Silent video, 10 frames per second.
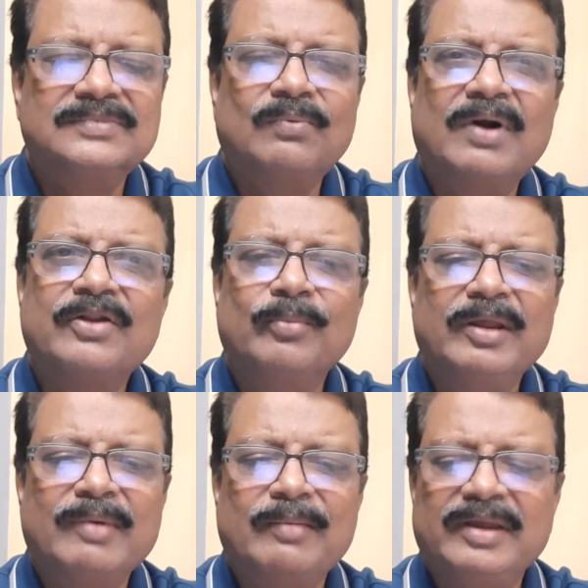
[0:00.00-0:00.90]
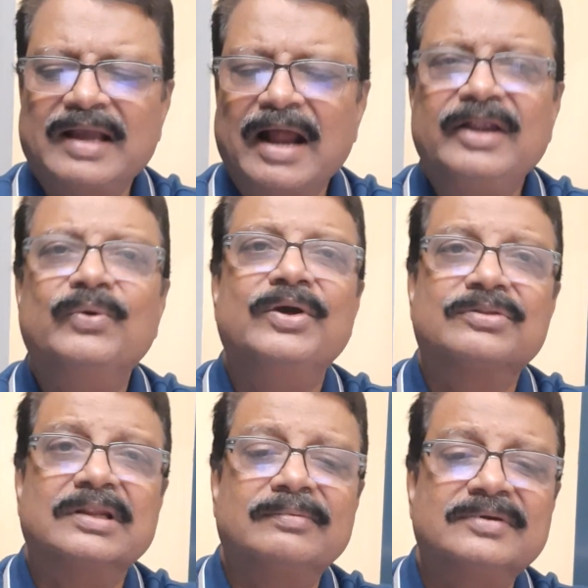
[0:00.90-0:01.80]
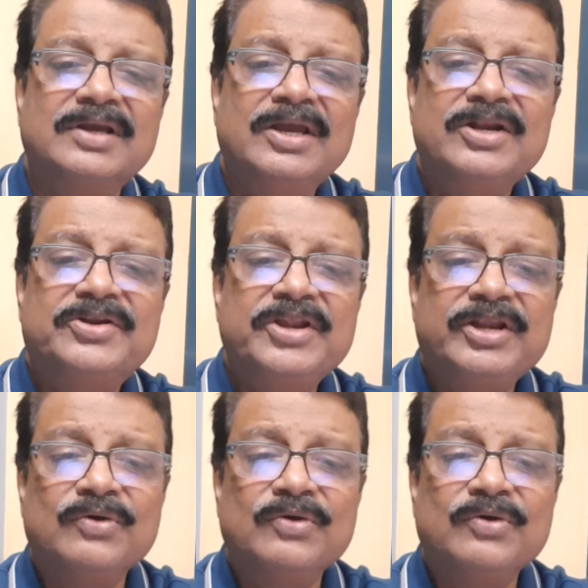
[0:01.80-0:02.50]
What do you mean by be kind to yourself? Treat